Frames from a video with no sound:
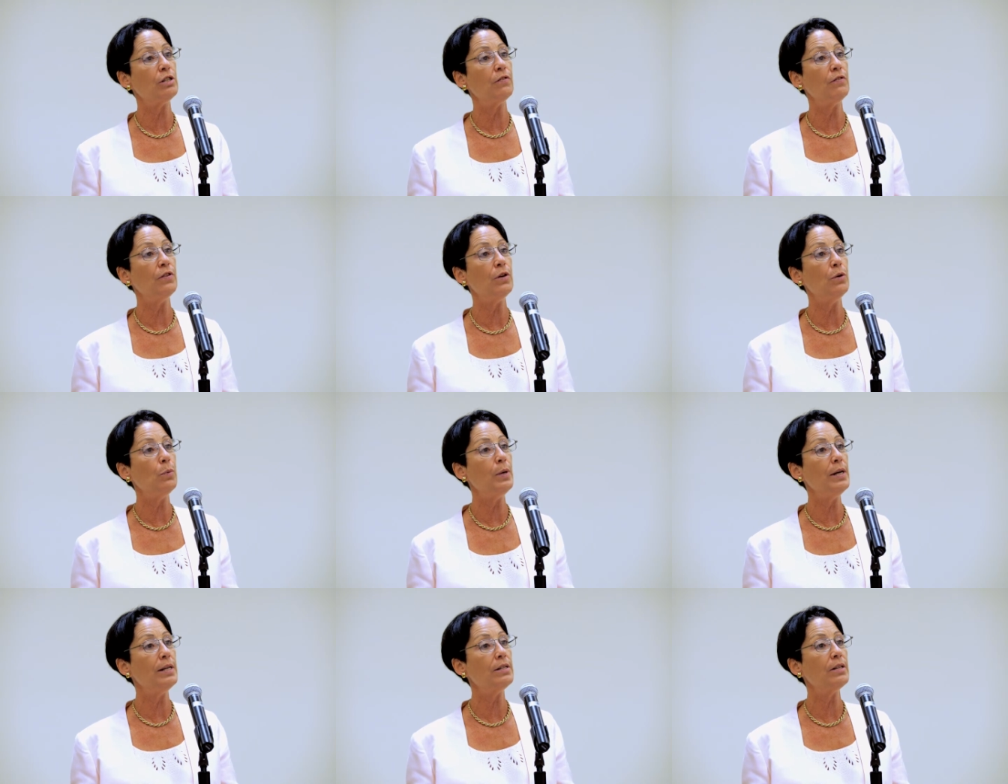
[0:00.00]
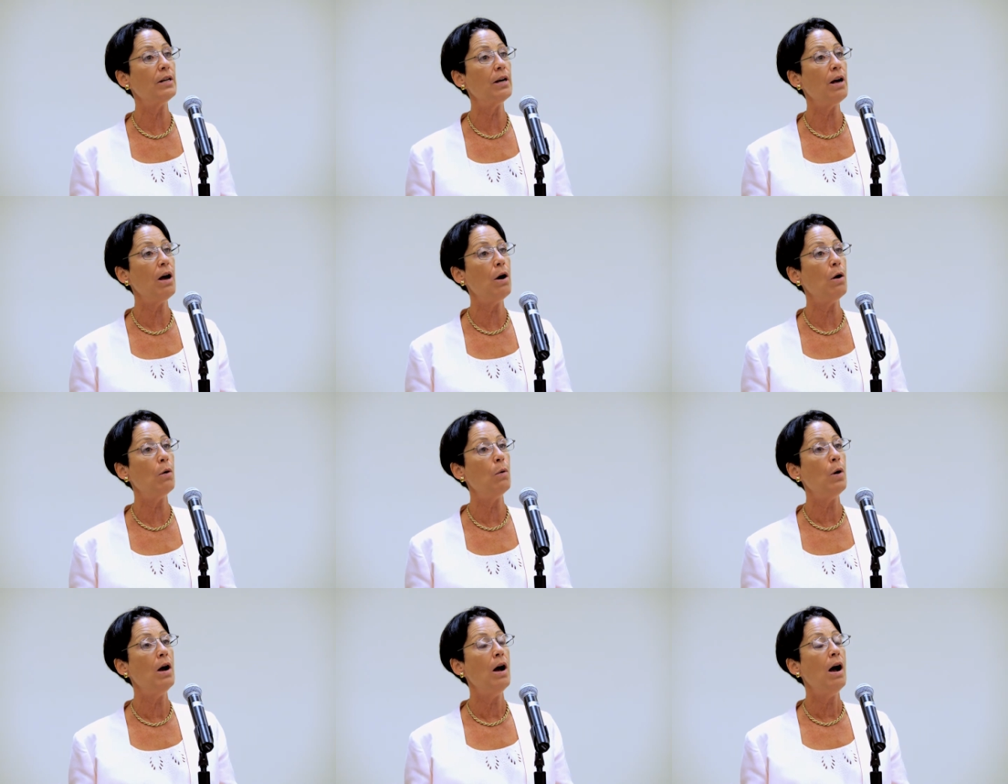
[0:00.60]
a few weeks
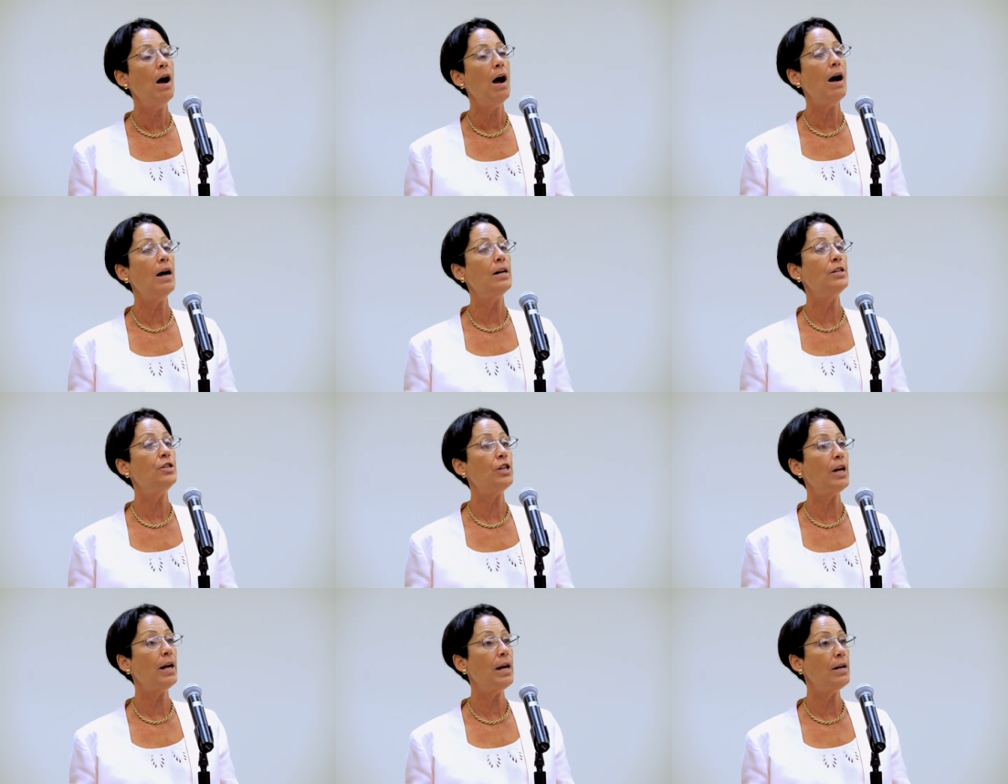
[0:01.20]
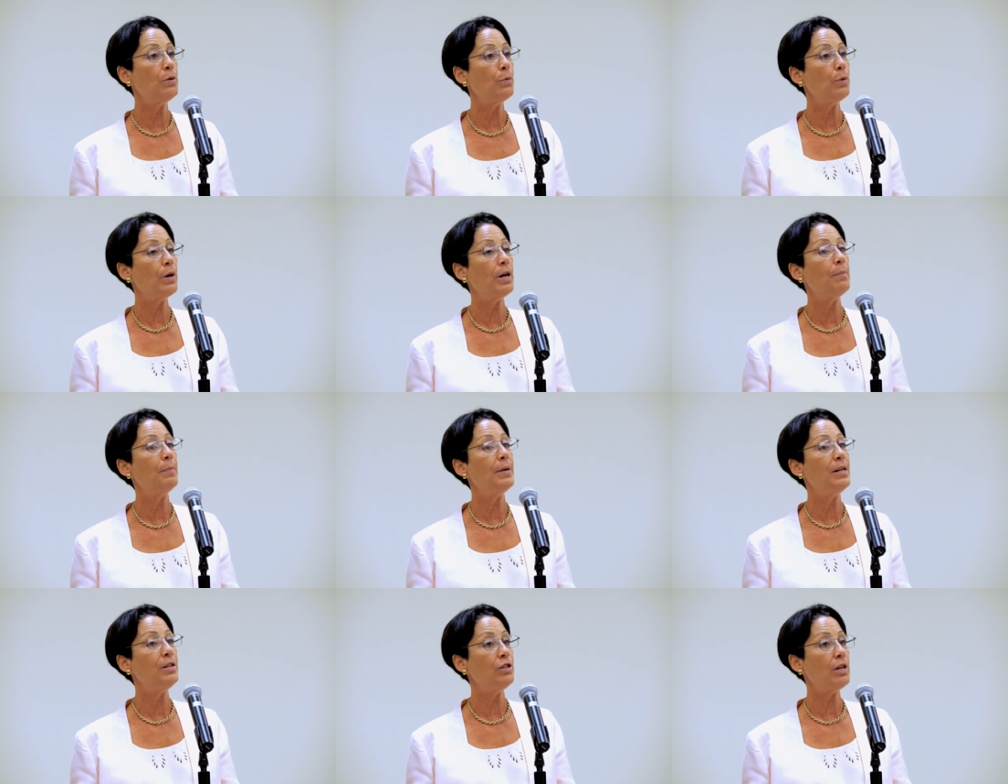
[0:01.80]
ago,
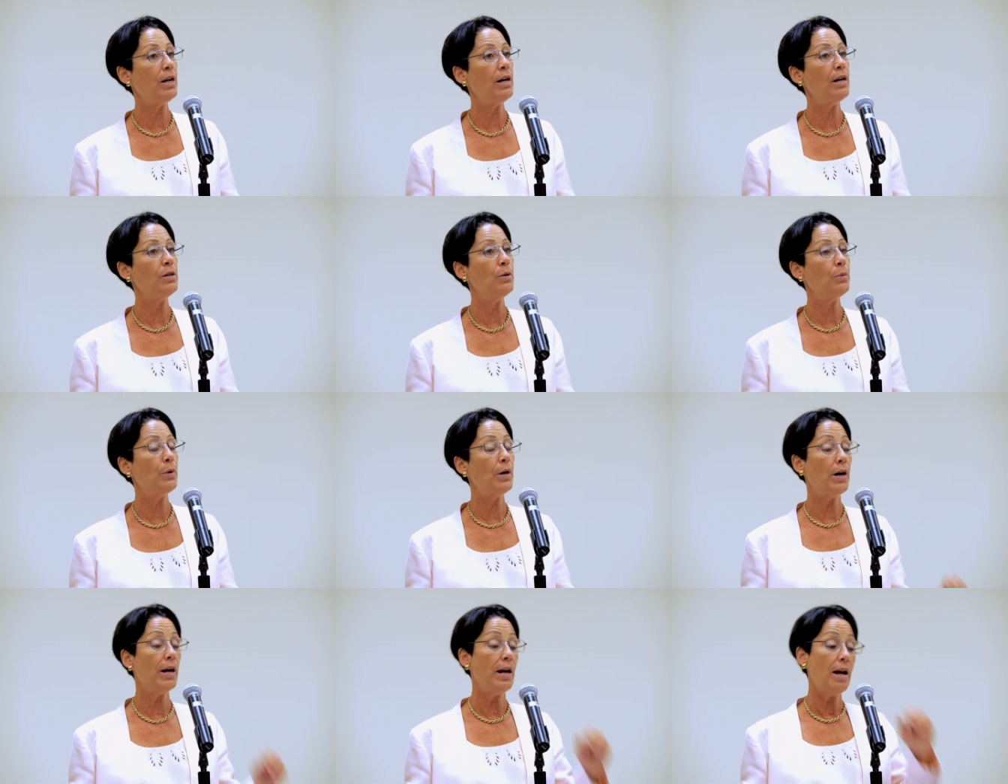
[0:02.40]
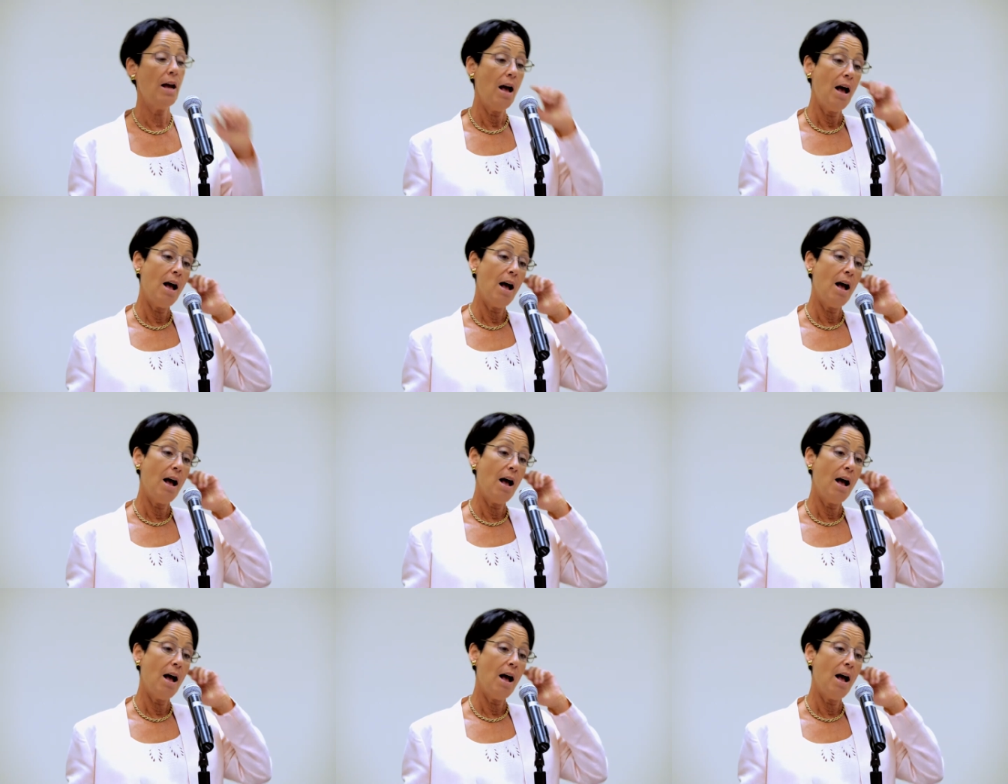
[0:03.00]
mid-January.